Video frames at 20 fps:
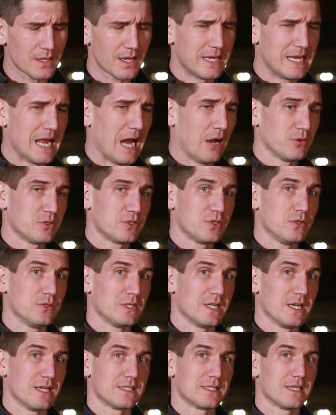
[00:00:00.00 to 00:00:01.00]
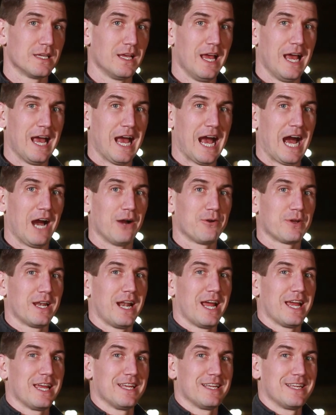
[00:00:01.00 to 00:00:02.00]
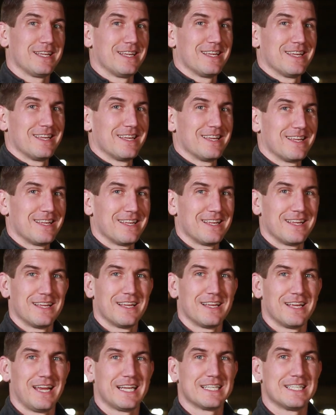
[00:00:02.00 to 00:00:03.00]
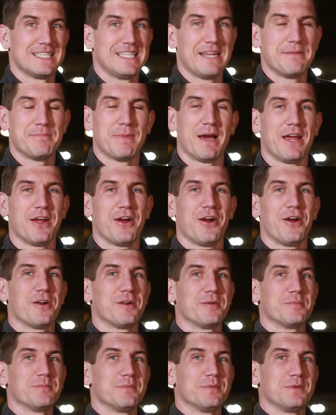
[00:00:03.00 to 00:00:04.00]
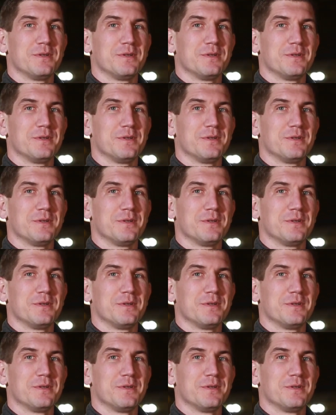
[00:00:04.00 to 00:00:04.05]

Now it's used as, how can I extend my arm